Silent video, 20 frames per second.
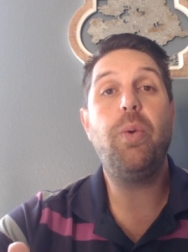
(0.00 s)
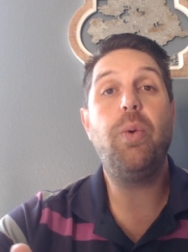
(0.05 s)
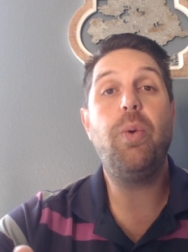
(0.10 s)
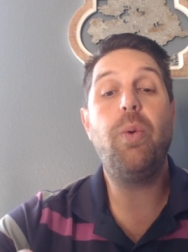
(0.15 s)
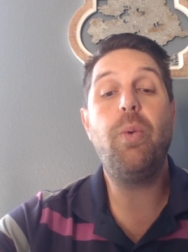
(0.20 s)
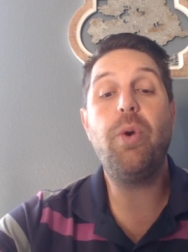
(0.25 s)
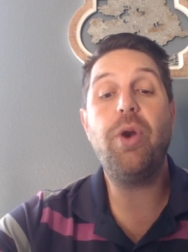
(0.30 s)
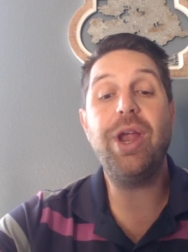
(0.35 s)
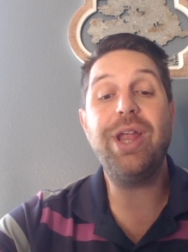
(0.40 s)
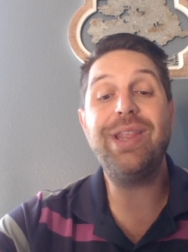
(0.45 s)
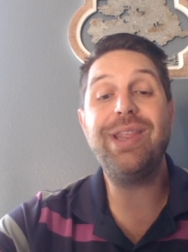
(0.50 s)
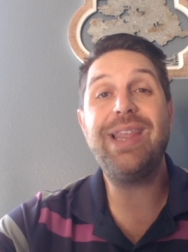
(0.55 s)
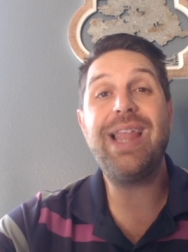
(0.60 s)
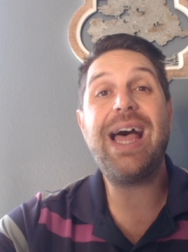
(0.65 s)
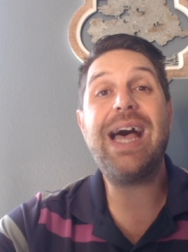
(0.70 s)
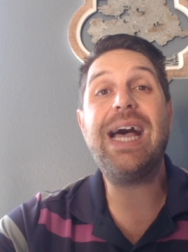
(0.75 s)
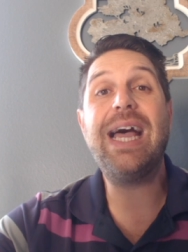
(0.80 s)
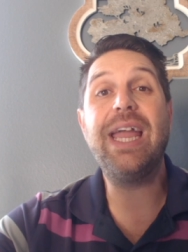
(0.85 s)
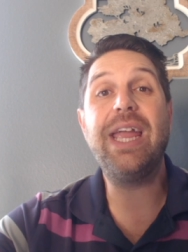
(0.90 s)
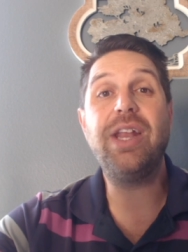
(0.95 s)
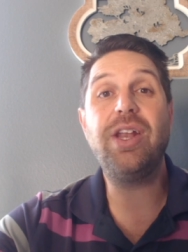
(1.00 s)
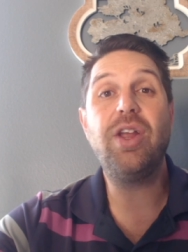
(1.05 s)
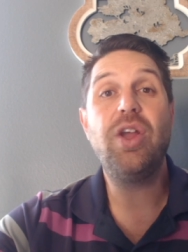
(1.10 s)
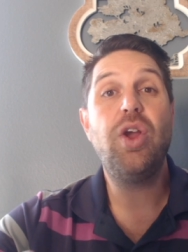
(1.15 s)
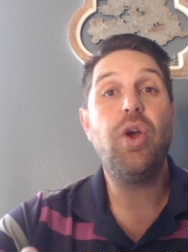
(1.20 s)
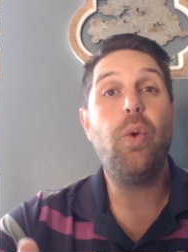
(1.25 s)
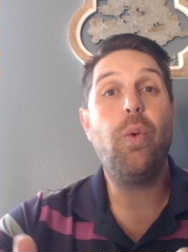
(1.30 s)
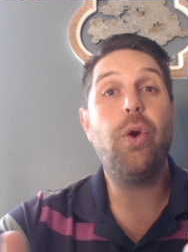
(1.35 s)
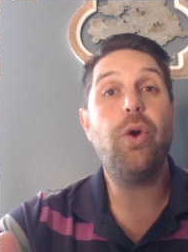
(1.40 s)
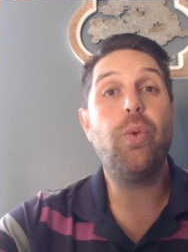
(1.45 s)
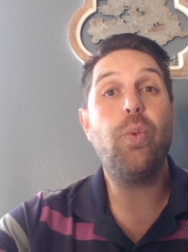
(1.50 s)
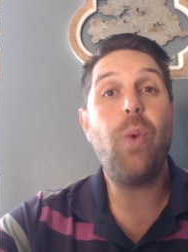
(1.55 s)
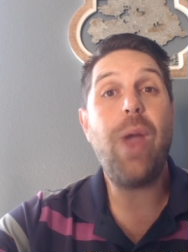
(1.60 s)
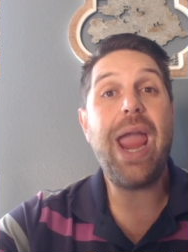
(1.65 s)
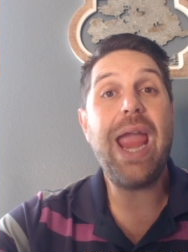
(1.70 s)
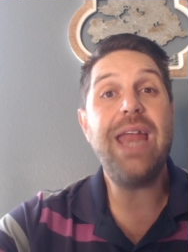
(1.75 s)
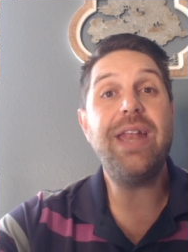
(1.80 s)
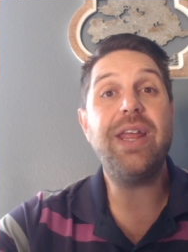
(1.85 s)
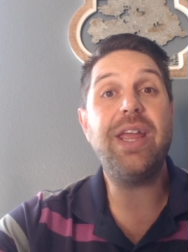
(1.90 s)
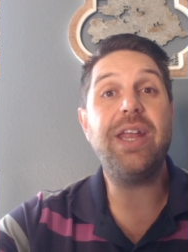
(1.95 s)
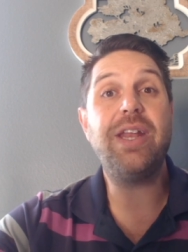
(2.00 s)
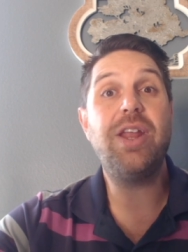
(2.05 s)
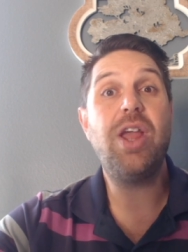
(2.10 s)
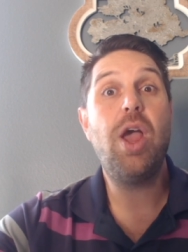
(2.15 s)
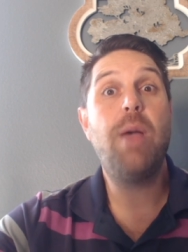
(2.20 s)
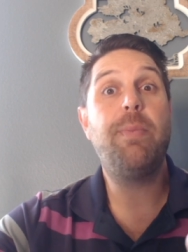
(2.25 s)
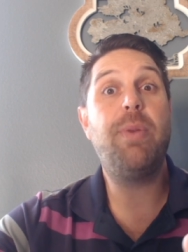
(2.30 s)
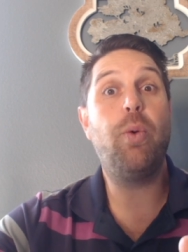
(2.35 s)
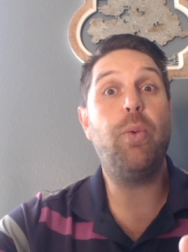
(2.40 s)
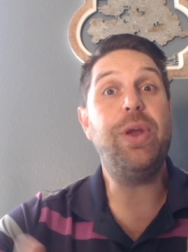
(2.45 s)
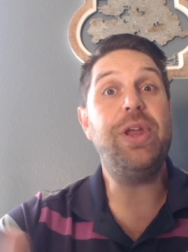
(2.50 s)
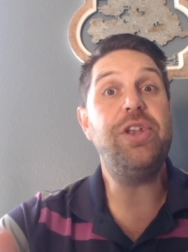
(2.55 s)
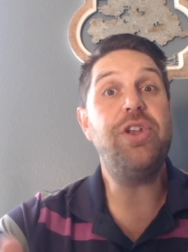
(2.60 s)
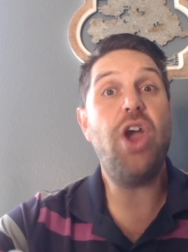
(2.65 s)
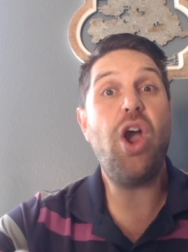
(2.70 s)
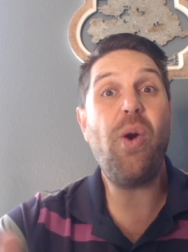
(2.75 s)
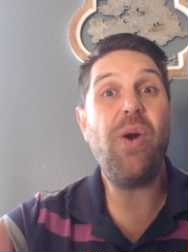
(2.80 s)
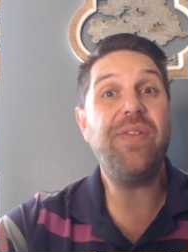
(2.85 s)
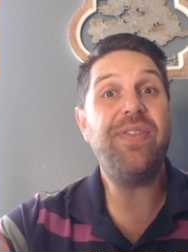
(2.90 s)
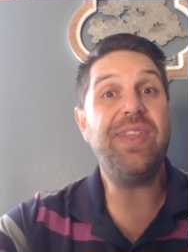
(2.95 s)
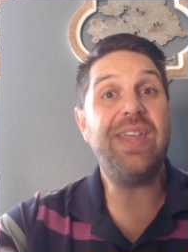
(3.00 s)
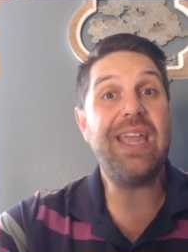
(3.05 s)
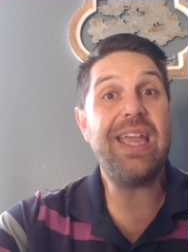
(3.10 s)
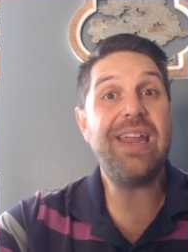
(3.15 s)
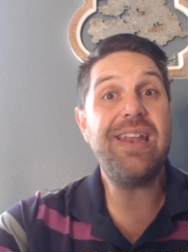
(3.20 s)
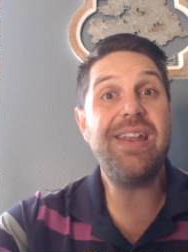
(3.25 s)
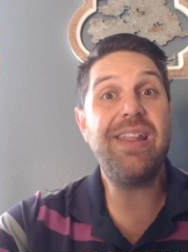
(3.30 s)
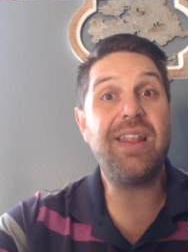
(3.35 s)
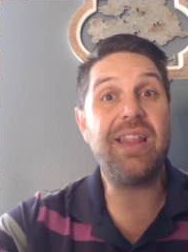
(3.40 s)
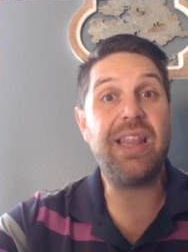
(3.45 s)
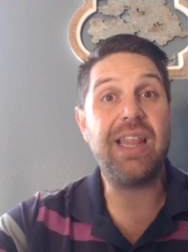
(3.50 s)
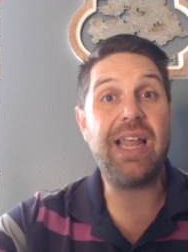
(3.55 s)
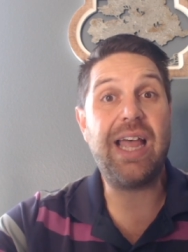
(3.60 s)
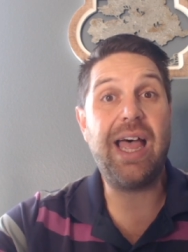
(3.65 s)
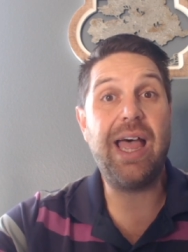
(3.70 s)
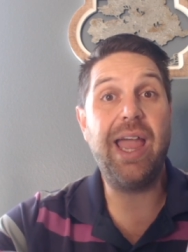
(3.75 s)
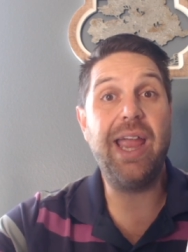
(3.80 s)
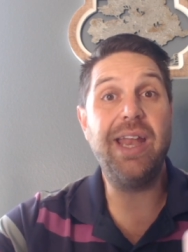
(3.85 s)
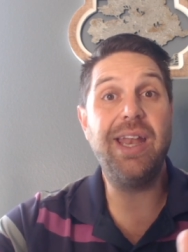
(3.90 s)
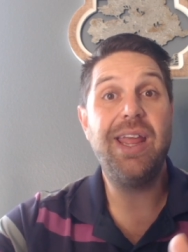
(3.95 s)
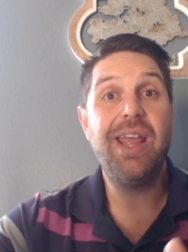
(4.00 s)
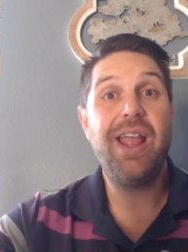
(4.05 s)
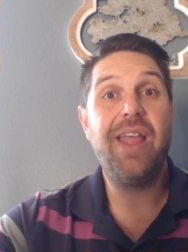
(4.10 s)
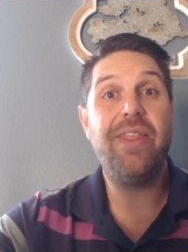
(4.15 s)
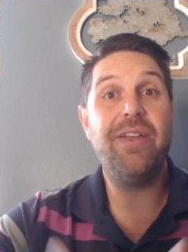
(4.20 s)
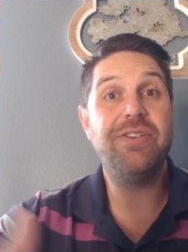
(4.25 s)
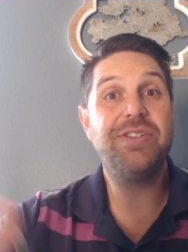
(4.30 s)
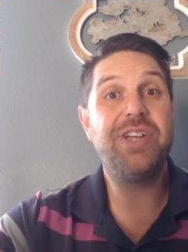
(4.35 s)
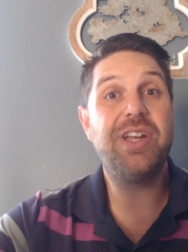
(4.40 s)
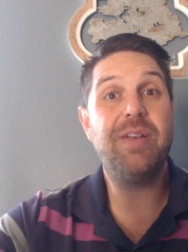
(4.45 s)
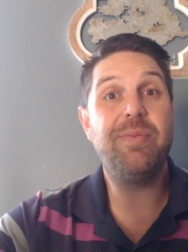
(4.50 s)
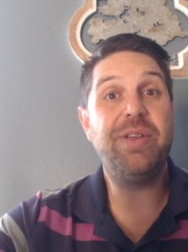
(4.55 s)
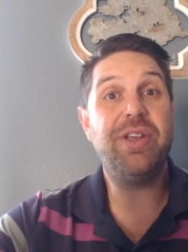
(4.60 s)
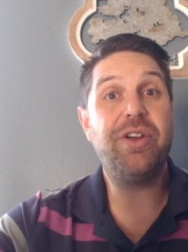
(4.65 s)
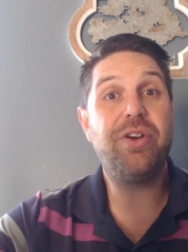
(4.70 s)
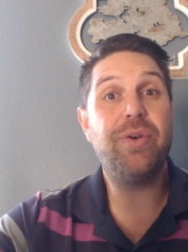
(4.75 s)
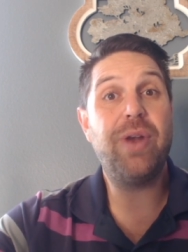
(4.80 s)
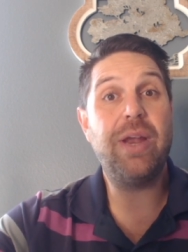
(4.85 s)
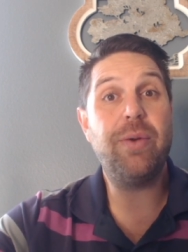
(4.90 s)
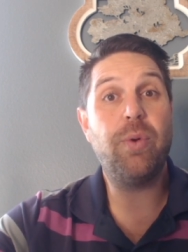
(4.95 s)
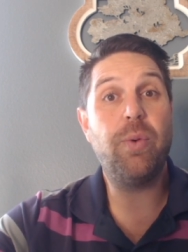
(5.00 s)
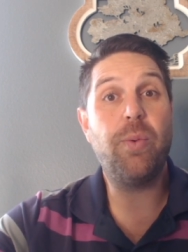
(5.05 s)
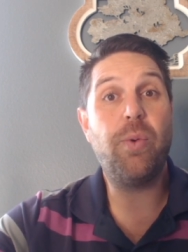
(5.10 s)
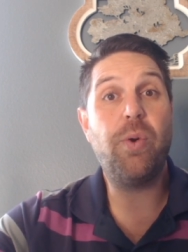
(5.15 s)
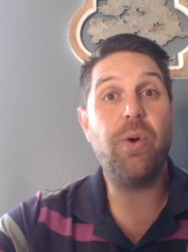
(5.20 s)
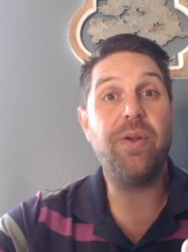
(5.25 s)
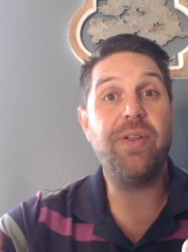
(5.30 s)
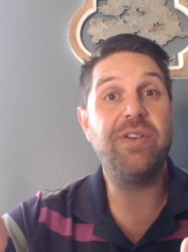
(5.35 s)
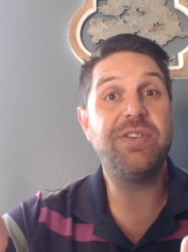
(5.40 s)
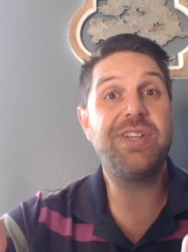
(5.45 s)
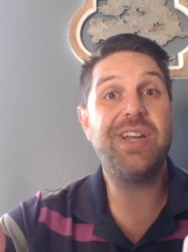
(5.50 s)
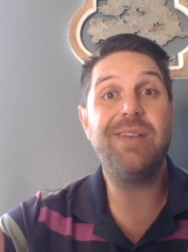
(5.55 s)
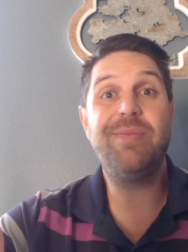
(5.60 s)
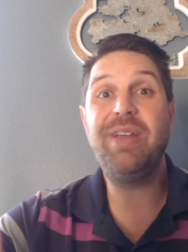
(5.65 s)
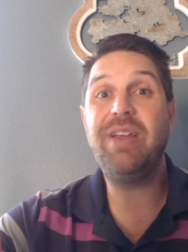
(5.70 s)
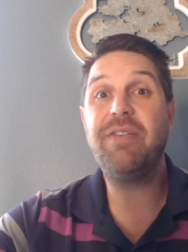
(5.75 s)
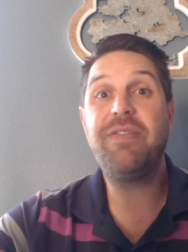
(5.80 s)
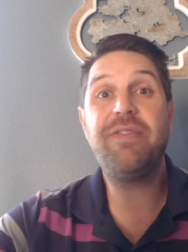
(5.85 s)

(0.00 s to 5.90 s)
we're in line, we're waiting, but we know at the end of the line, there's going to be a great reward. There's going to be a